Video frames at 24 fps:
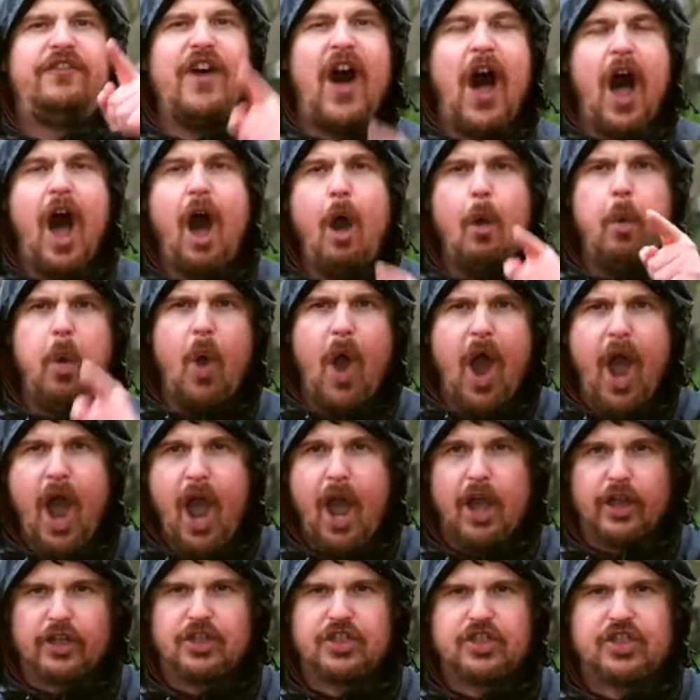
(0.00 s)
far
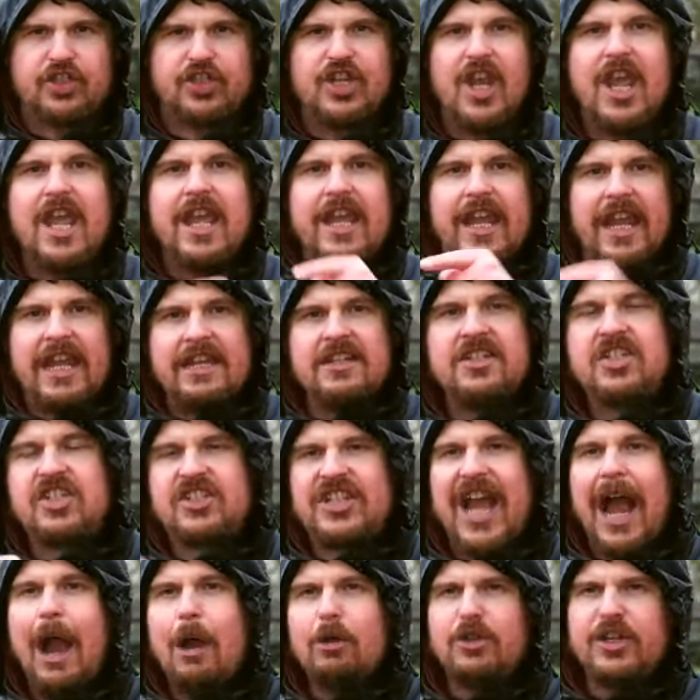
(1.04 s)
worse in
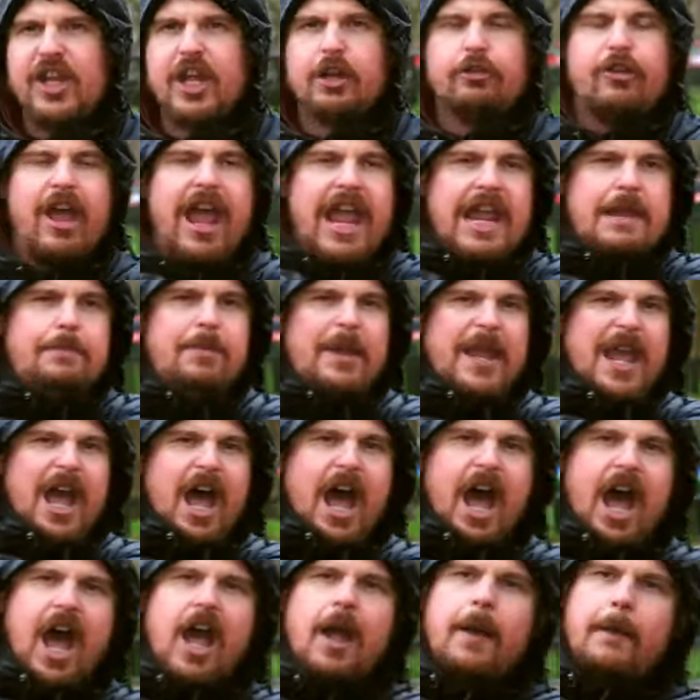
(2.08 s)
Saudi
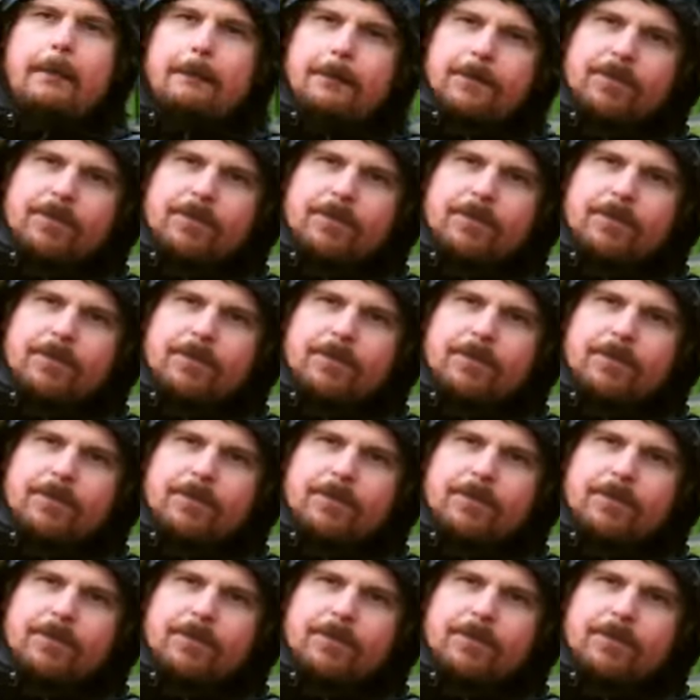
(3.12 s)
Arabia